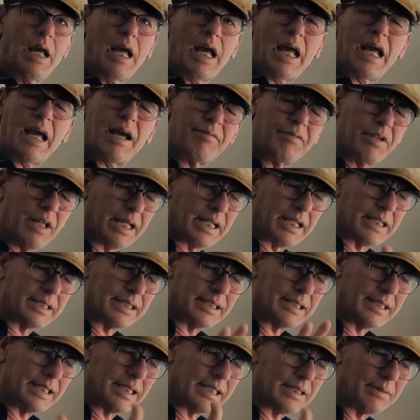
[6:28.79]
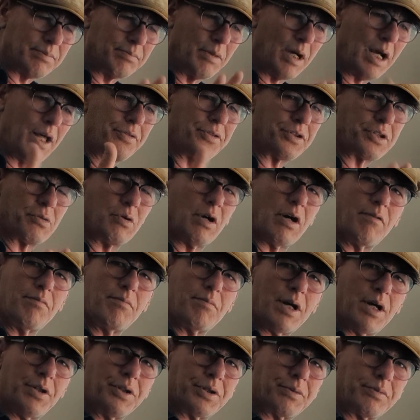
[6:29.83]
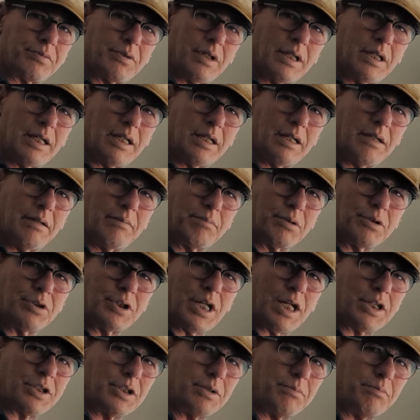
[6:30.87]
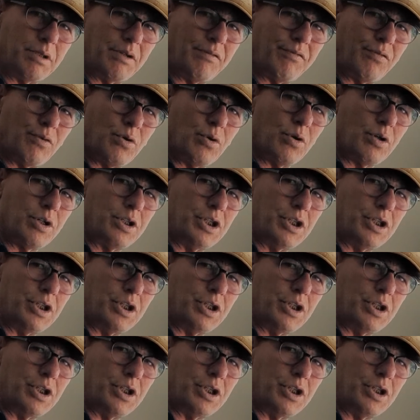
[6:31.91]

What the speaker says: have like a 6-month, 12-month projection before